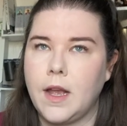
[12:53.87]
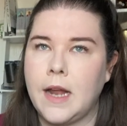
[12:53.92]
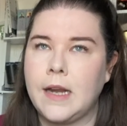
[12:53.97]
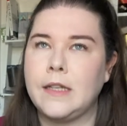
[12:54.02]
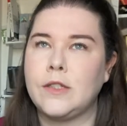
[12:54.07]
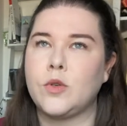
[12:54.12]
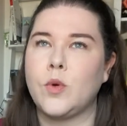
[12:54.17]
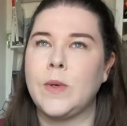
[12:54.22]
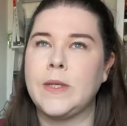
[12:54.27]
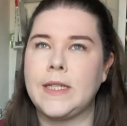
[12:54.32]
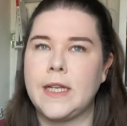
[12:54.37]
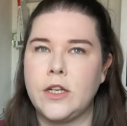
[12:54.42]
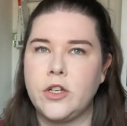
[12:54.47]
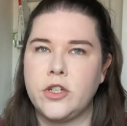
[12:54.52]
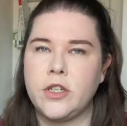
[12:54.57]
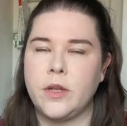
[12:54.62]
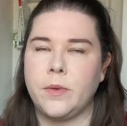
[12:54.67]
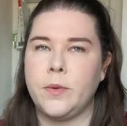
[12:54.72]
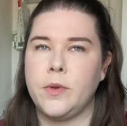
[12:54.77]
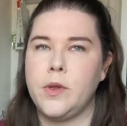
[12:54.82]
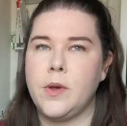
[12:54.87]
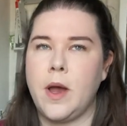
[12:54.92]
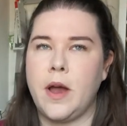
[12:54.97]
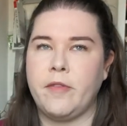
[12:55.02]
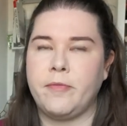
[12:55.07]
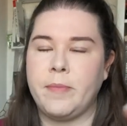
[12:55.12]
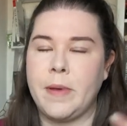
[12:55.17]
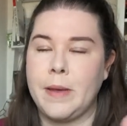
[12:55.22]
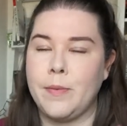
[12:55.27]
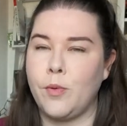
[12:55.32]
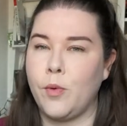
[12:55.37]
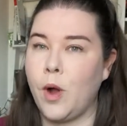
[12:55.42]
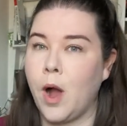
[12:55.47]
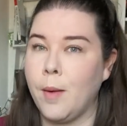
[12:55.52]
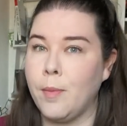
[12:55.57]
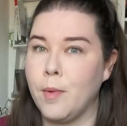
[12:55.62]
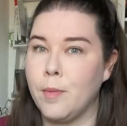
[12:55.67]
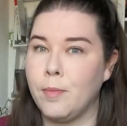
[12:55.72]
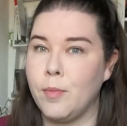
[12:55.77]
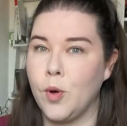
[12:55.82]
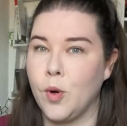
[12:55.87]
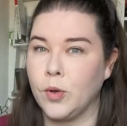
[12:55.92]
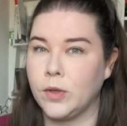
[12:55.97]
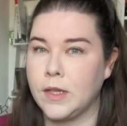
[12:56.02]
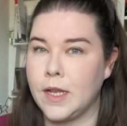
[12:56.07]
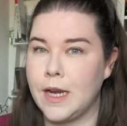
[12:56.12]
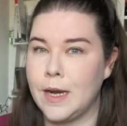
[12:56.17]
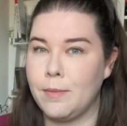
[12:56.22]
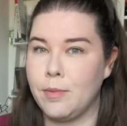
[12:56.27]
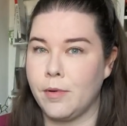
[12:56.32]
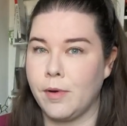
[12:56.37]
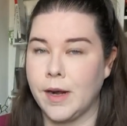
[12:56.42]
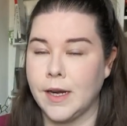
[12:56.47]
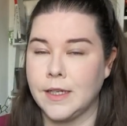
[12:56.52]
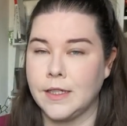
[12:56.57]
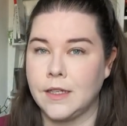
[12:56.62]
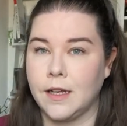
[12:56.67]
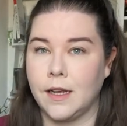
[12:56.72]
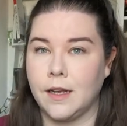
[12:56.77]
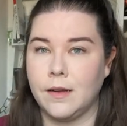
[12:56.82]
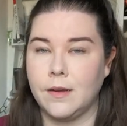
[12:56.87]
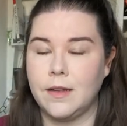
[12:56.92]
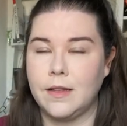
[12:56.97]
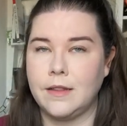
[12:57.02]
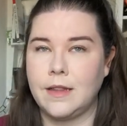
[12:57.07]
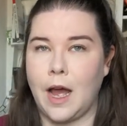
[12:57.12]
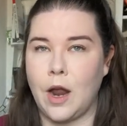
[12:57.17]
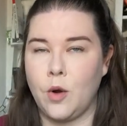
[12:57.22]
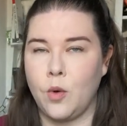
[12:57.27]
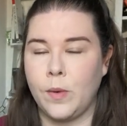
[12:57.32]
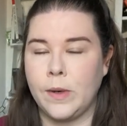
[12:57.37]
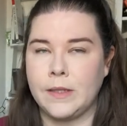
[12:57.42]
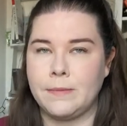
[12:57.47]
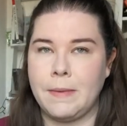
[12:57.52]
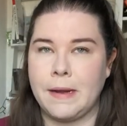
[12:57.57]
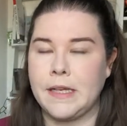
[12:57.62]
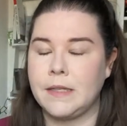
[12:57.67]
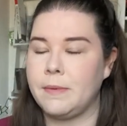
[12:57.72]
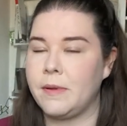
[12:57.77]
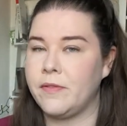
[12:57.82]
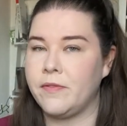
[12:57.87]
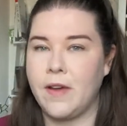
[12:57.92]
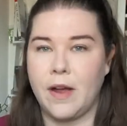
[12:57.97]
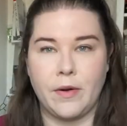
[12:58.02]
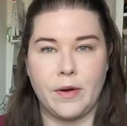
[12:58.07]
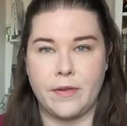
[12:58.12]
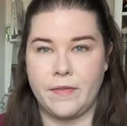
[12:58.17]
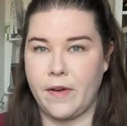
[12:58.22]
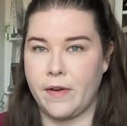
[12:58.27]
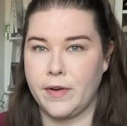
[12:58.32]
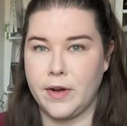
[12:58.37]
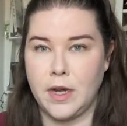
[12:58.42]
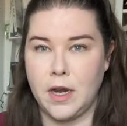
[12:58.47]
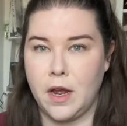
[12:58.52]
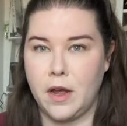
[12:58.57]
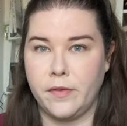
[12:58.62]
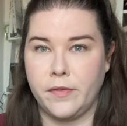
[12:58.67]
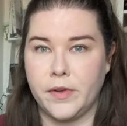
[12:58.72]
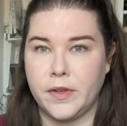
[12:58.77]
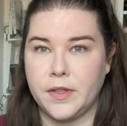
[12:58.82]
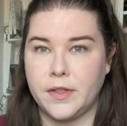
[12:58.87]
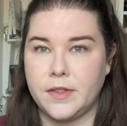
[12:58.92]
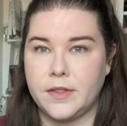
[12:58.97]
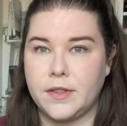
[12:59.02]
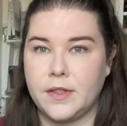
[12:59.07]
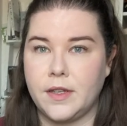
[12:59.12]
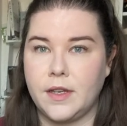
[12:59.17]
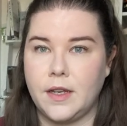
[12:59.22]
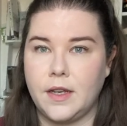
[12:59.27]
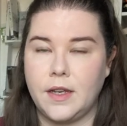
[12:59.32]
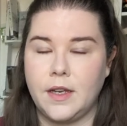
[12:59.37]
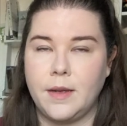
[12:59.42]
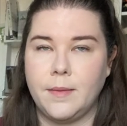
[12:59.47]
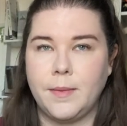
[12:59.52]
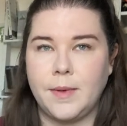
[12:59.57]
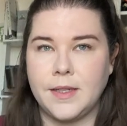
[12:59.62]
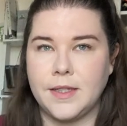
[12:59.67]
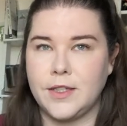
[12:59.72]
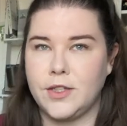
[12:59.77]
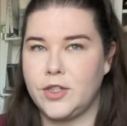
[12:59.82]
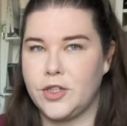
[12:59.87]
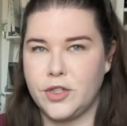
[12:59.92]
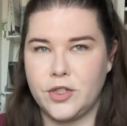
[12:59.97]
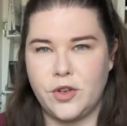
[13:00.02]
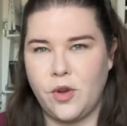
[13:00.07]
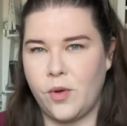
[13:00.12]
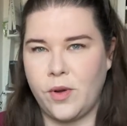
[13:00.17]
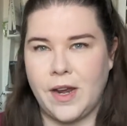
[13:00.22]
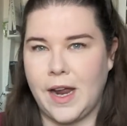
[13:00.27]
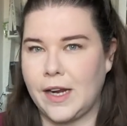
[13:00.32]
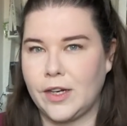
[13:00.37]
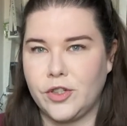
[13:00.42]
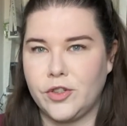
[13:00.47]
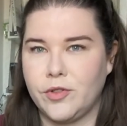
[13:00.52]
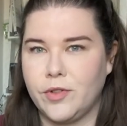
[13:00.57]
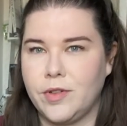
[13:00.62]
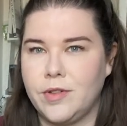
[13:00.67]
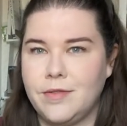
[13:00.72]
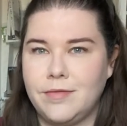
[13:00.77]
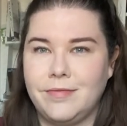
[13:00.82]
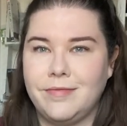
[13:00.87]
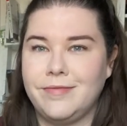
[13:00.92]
it's always interesting when you have people come on board the Liberator. That always makes me very, very nervous because it's just not natural.